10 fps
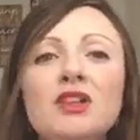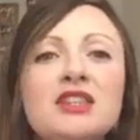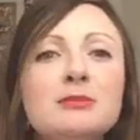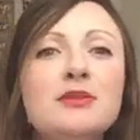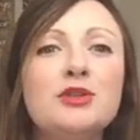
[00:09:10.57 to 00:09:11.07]

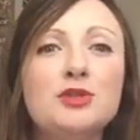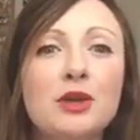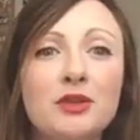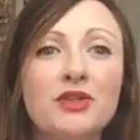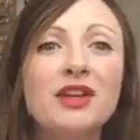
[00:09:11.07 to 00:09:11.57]
some of you do
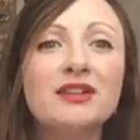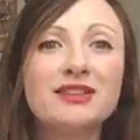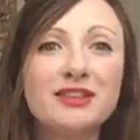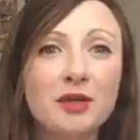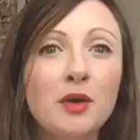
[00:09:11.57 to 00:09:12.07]
other things,
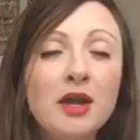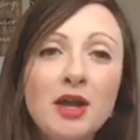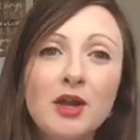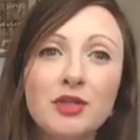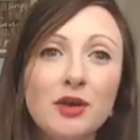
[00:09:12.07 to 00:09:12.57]
and so
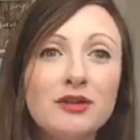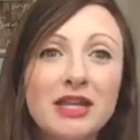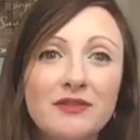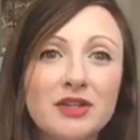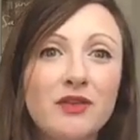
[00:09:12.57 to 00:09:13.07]
those
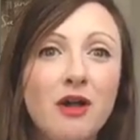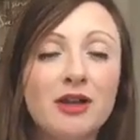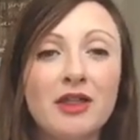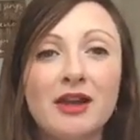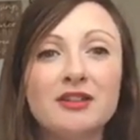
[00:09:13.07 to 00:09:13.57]
have to fall
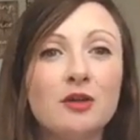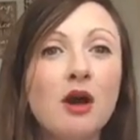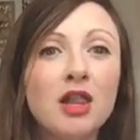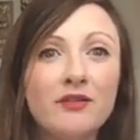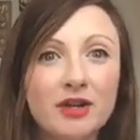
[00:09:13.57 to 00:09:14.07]
into that. So
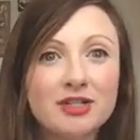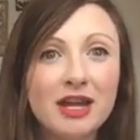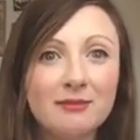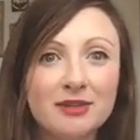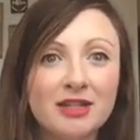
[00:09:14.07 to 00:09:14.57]
all of our
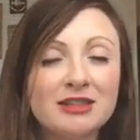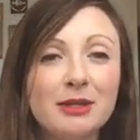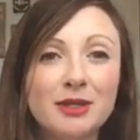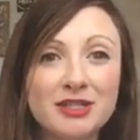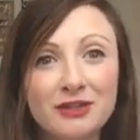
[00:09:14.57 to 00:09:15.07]
time slots
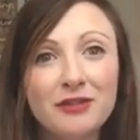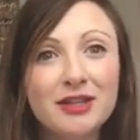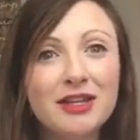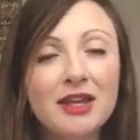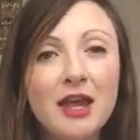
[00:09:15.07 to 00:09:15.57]
may look
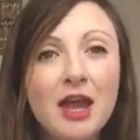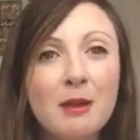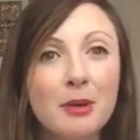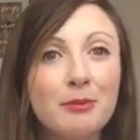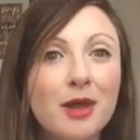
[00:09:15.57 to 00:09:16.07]
differently,
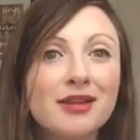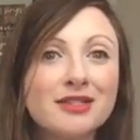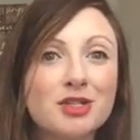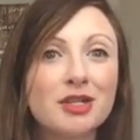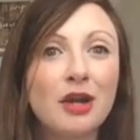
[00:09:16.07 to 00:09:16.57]
but block
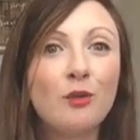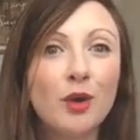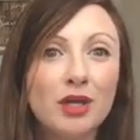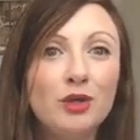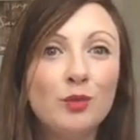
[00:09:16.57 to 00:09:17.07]
scheduling out
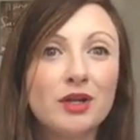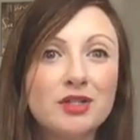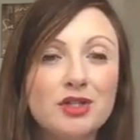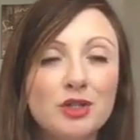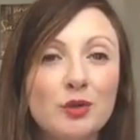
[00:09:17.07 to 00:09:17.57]
what you want
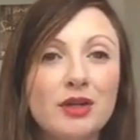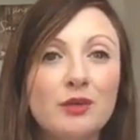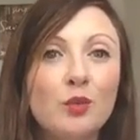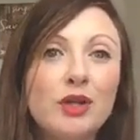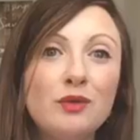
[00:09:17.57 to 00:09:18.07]
to do and
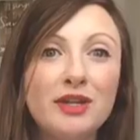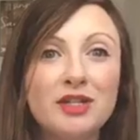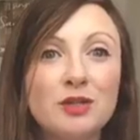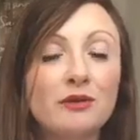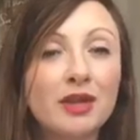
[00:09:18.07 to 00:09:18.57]
when you need
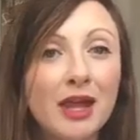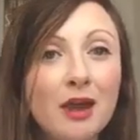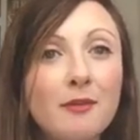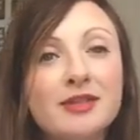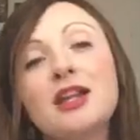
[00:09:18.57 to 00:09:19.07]
to do it really
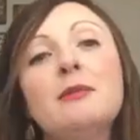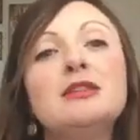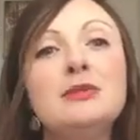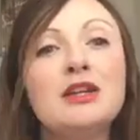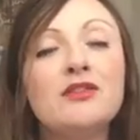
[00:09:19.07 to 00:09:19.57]
helps. It
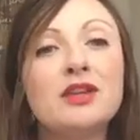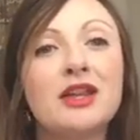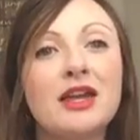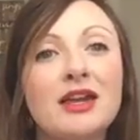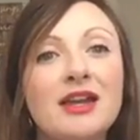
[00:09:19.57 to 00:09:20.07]
helps me to feel
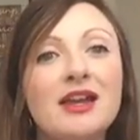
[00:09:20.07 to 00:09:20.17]
like